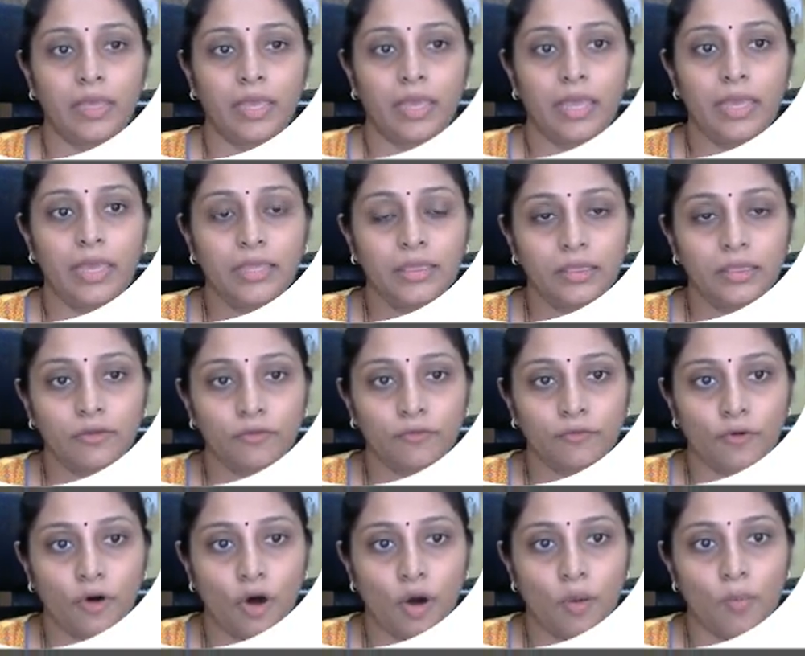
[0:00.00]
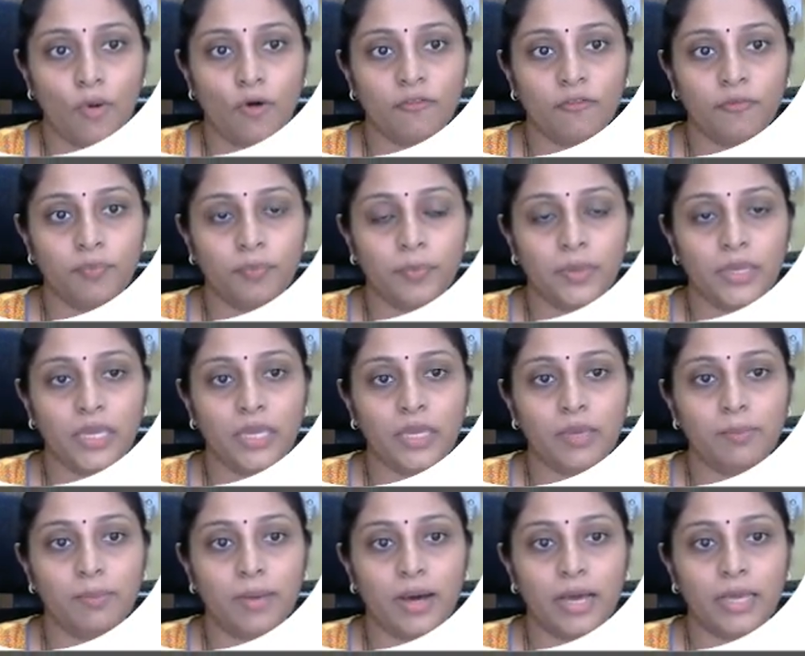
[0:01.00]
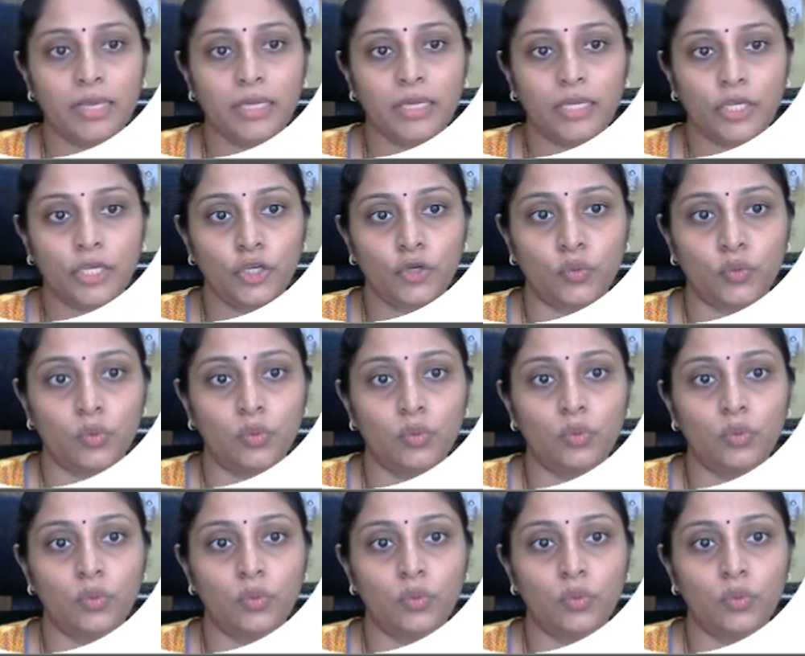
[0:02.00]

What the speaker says: in the form of P by Q.